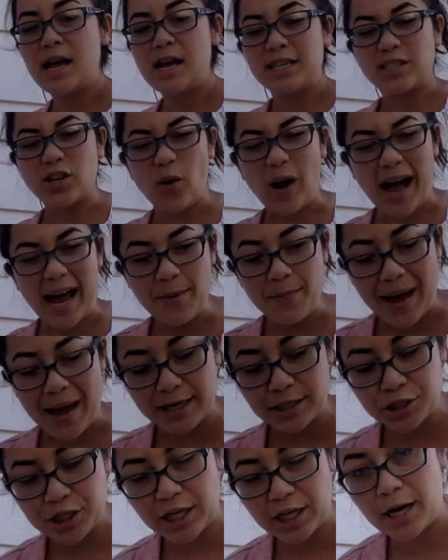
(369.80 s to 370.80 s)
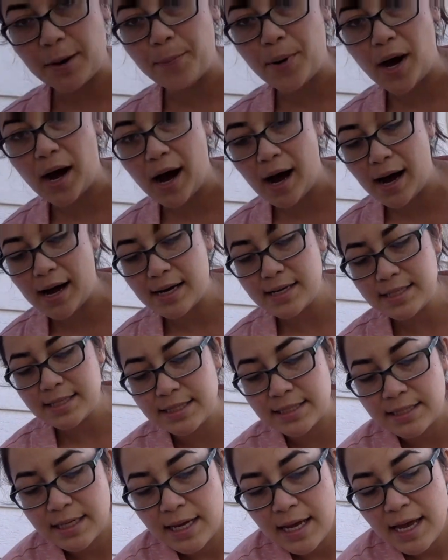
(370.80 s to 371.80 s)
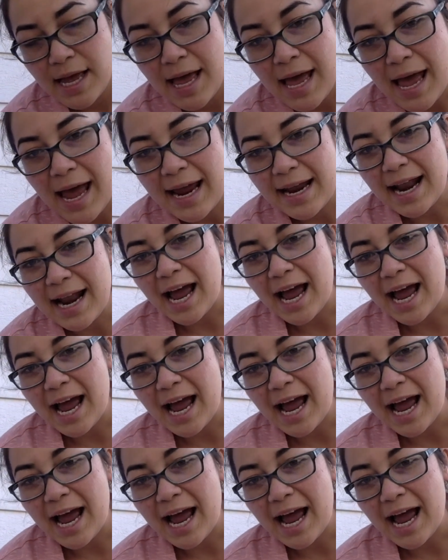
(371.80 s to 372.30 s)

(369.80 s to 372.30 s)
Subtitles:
So I'm actually going to pause, and